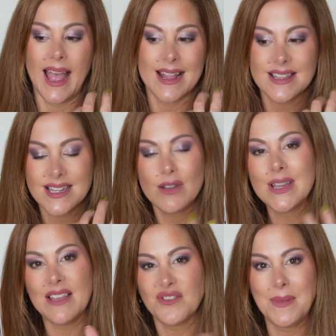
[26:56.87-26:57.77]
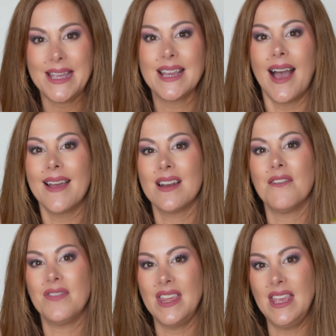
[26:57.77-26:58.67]
It still gives me kind
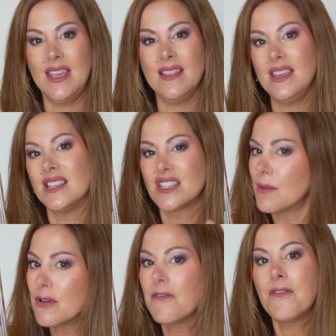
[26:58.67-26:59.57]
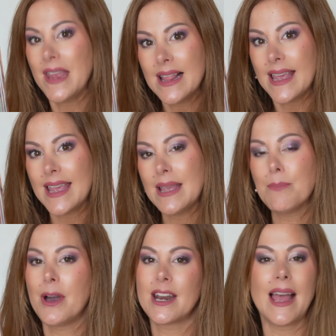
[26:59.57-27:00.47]
of the summer
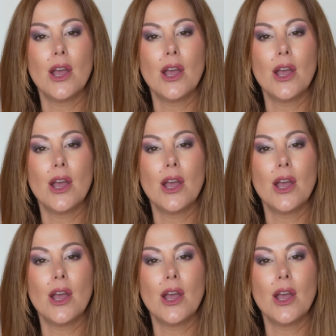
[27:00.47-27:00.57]
feeling, but I